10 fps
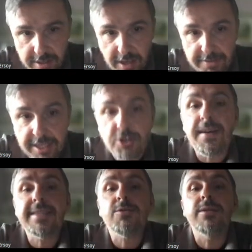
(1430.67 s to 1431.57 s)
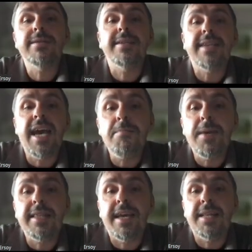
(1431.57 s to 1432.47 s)
Cg of x contains m
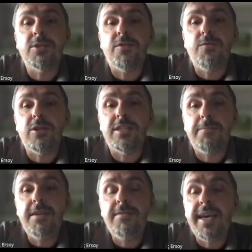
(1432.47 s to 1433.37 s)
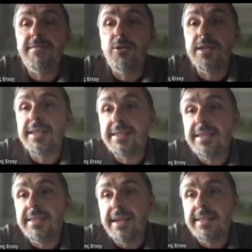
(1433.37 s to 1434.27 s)
many elements of order p, we have already
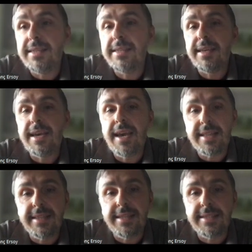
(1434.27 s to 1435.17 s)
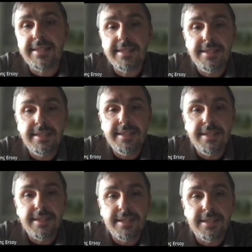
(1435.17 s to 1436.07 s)
seen that at least
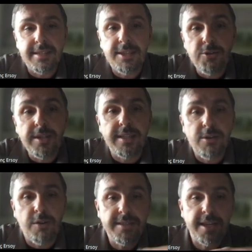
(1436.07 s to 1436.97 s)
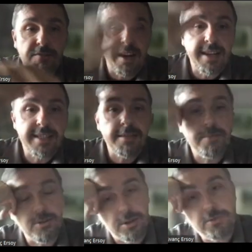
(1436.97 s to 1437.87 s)
the union of such finite
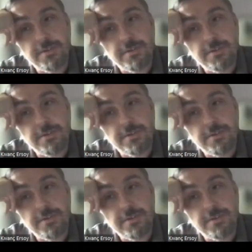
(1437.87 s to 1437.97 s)
simple groups,